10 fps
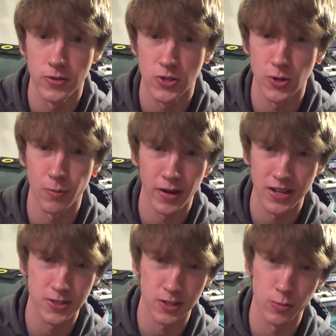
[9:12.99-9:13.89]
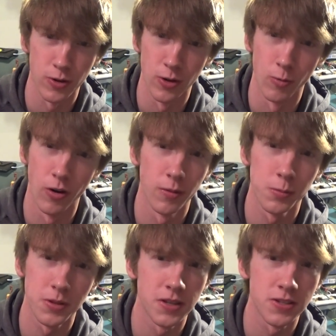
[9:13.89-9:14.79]
Just don't buy a 6.01,
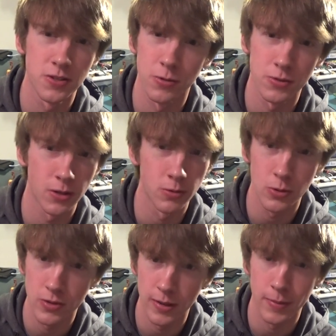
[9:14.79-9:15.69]
please, don't do that.